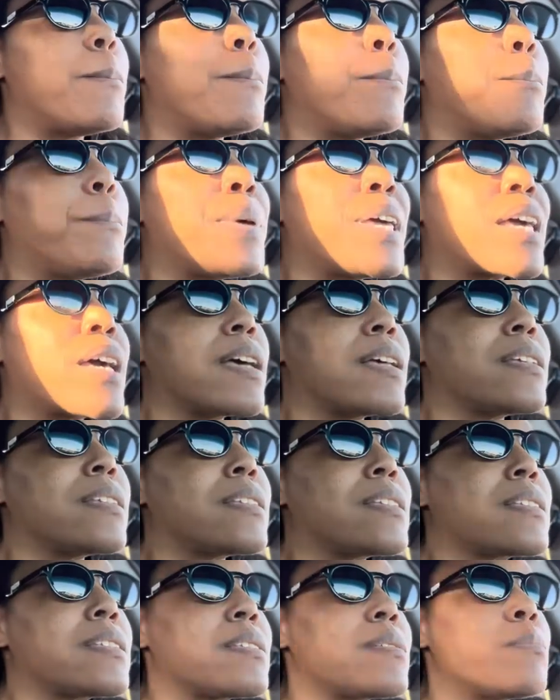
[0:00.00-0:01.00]
Because
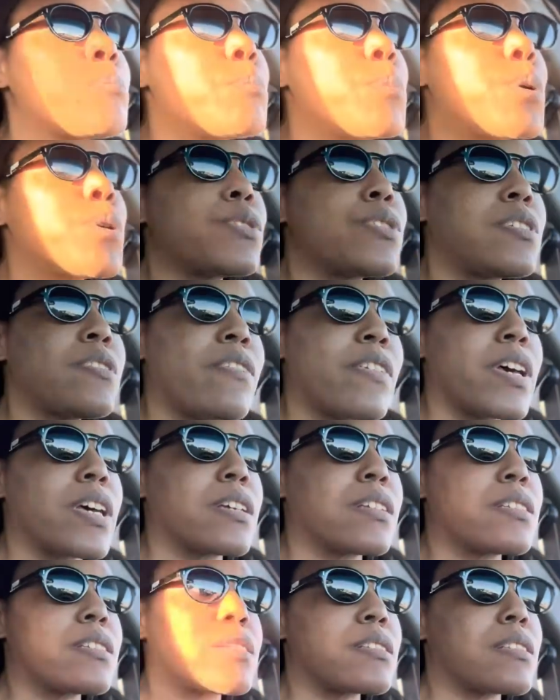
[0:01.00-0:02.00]
most of
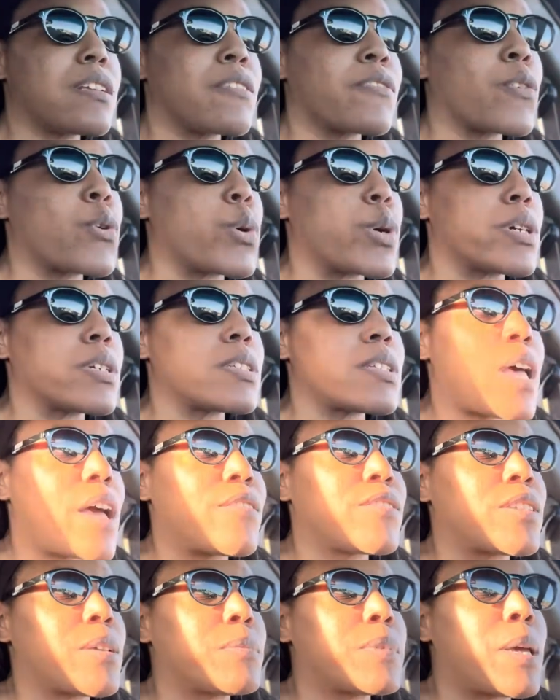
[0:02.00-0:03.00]
us, of course,
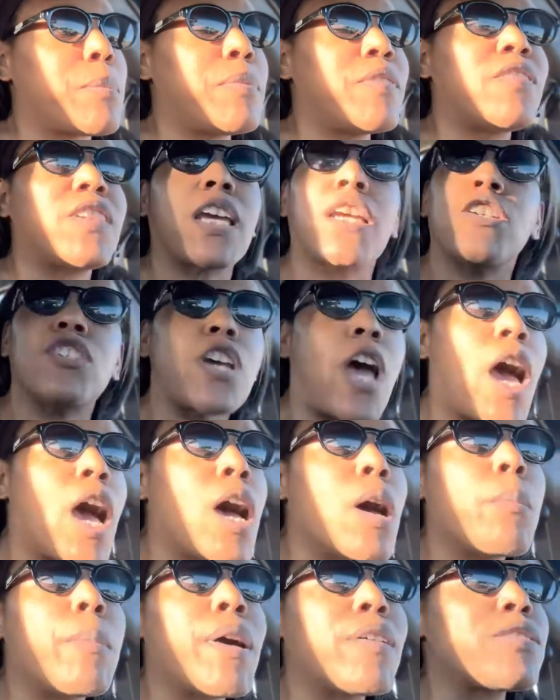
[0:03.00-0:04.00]
have some type of day
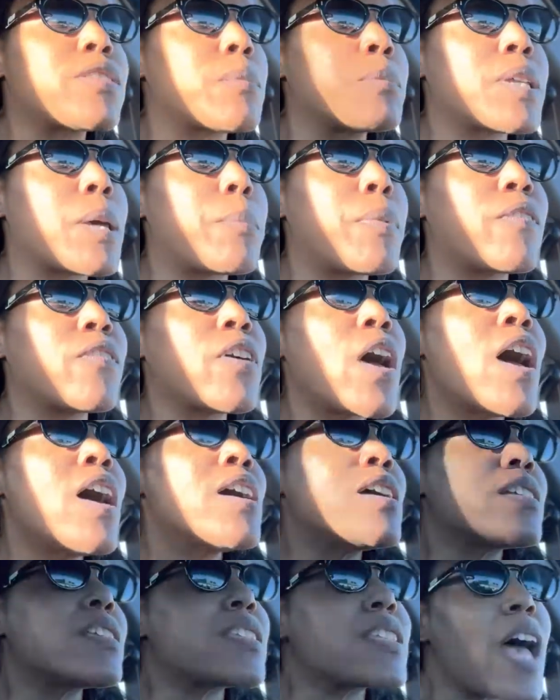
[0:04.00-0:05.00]
job, have some type of
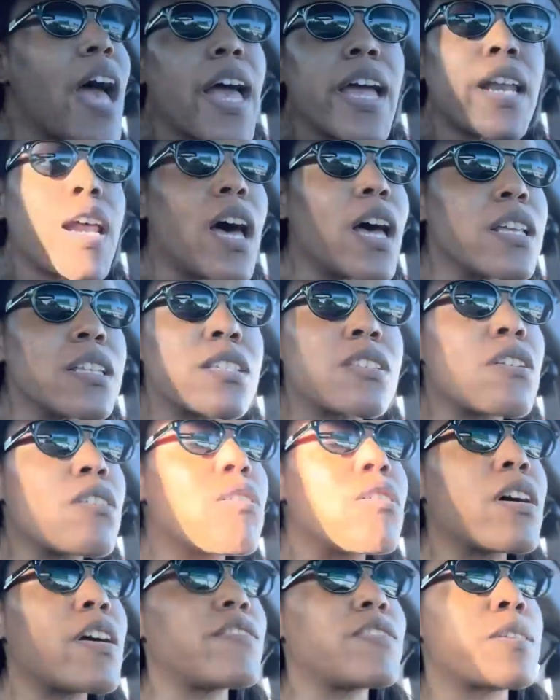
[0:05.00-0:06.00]
side
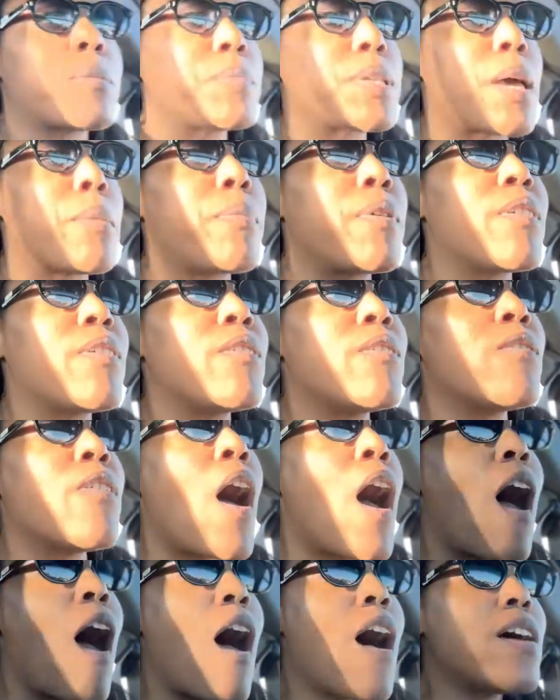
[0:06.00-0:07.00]
hustle, have some type of
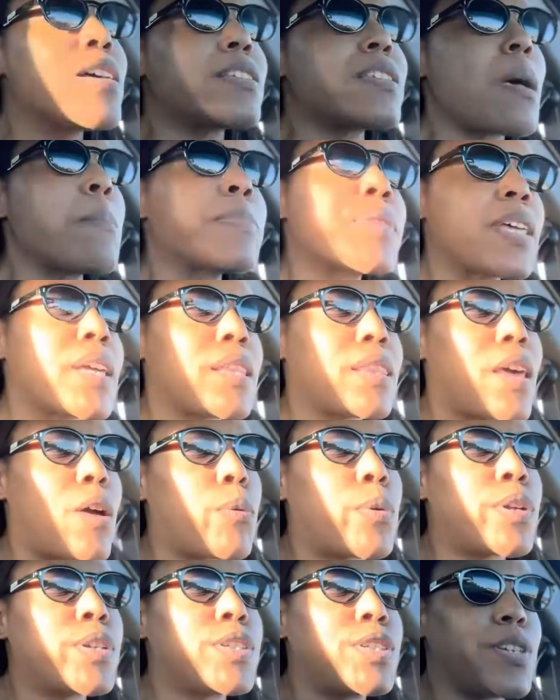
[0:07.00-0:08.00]
something that
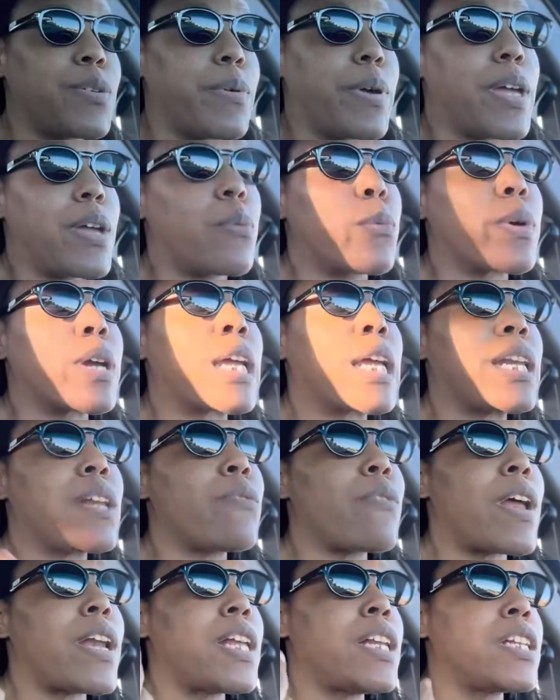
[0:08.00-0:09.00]
we're doing, or we're getting
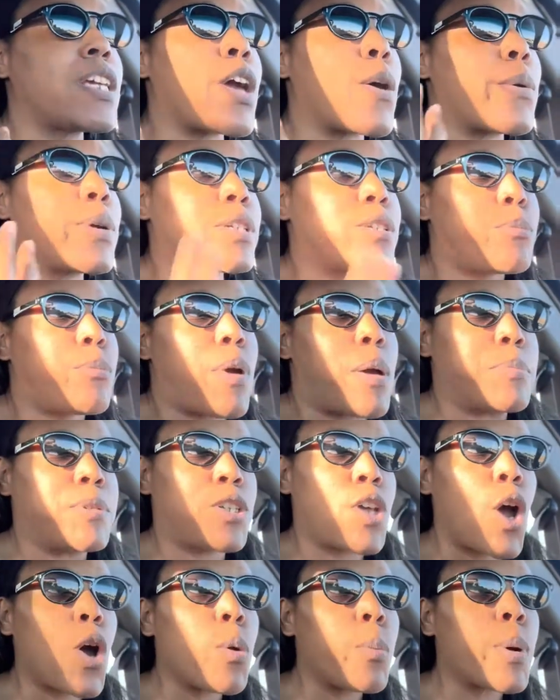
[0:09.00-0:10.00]
ready to go into
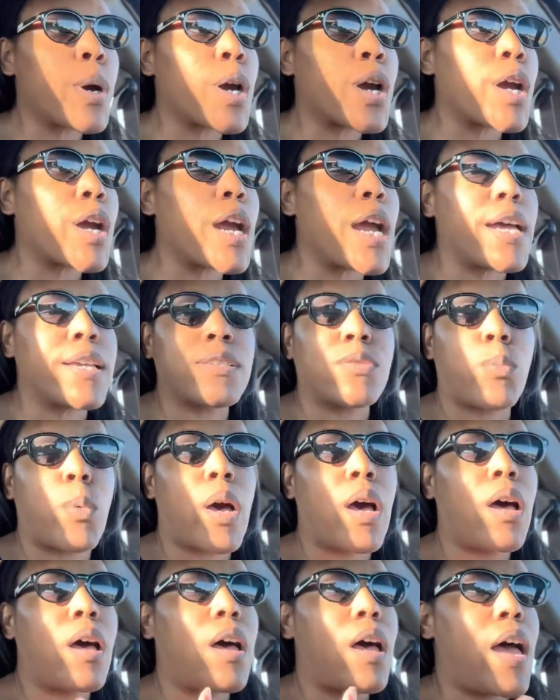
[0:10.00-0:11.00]
Preptober, as
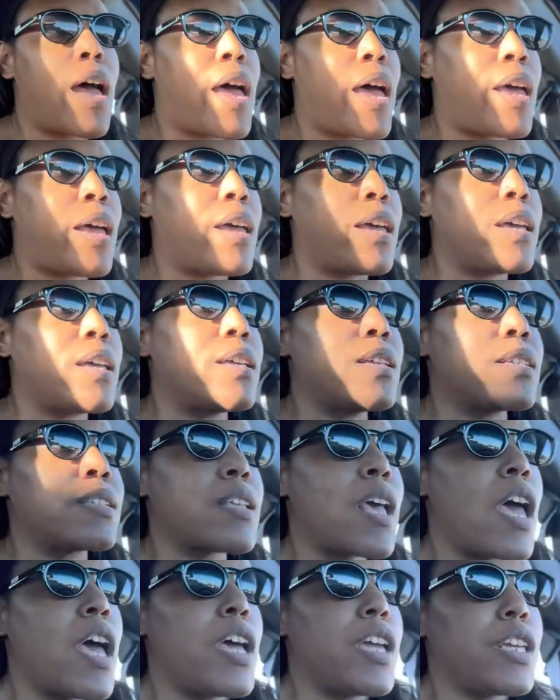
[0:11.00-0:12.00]
well as,
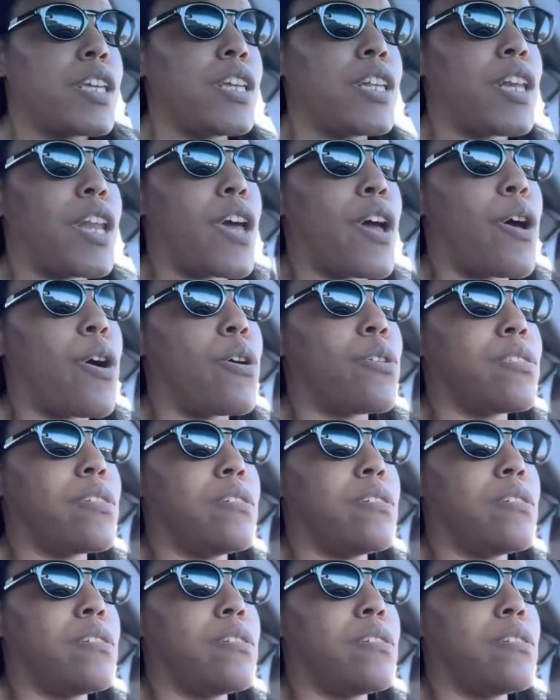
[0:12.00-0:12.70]
you know,